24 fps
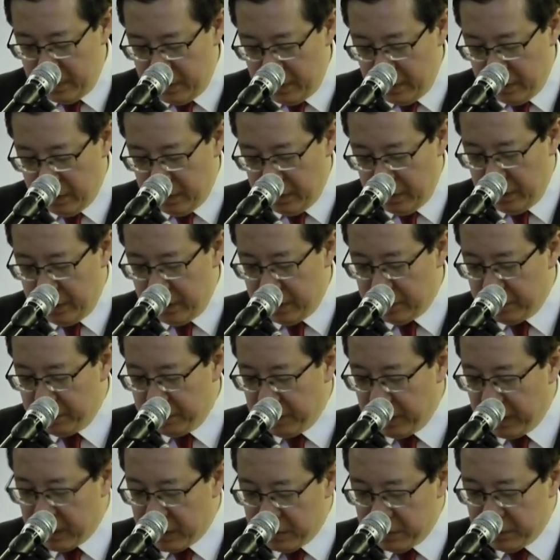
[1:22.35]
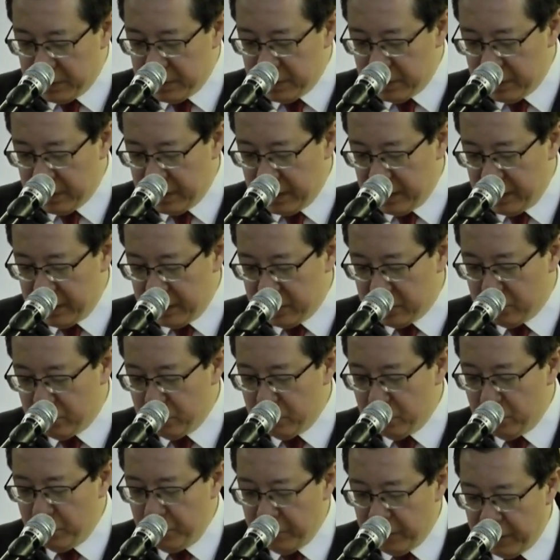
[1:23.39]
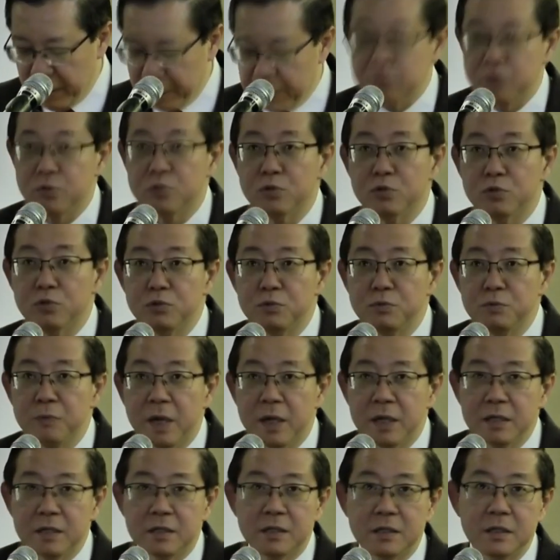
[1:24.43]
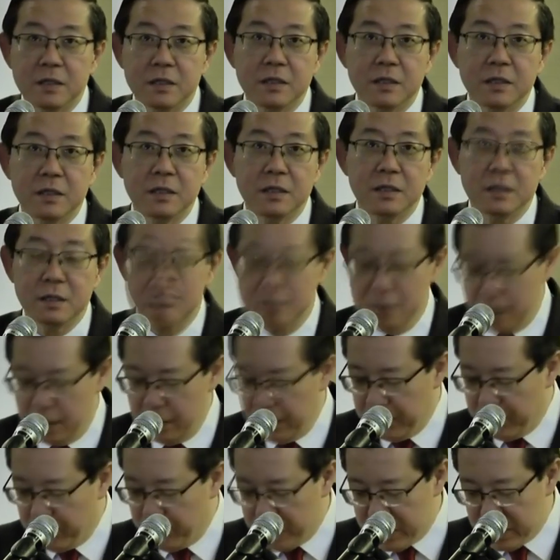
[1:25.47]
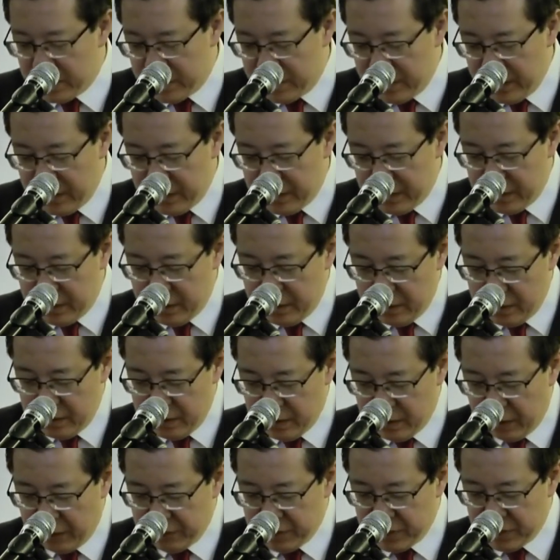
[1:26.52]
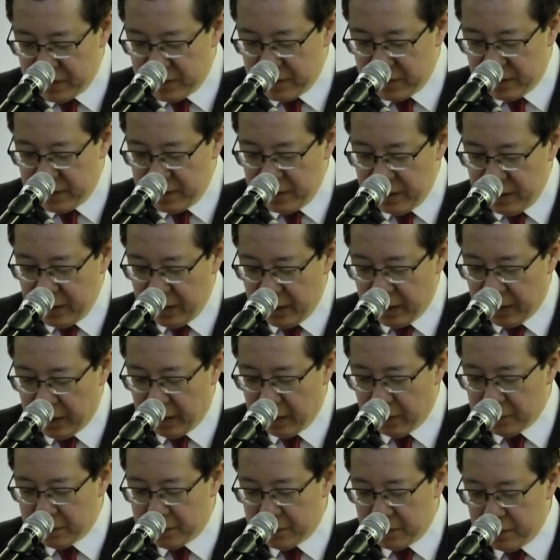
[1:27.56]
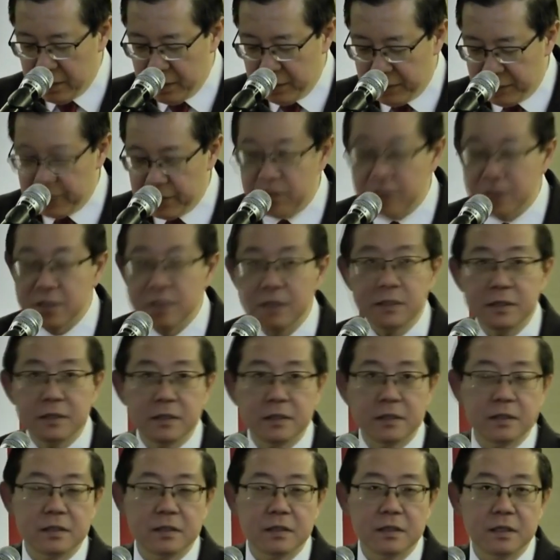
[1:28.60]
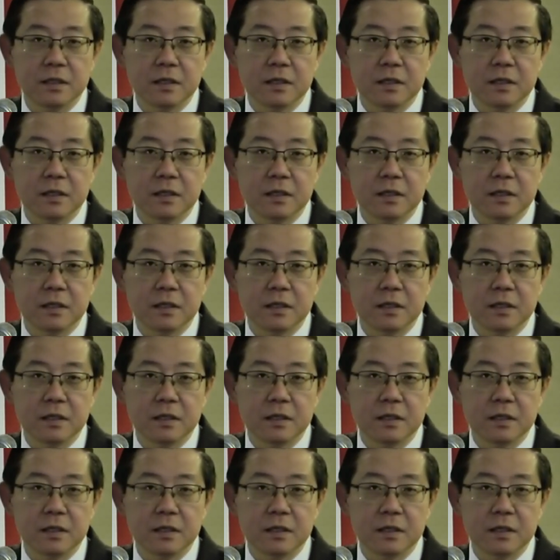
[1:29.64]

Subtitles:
Now, it is remarkable that in this room we have so much linguistic diversity and cultural differences,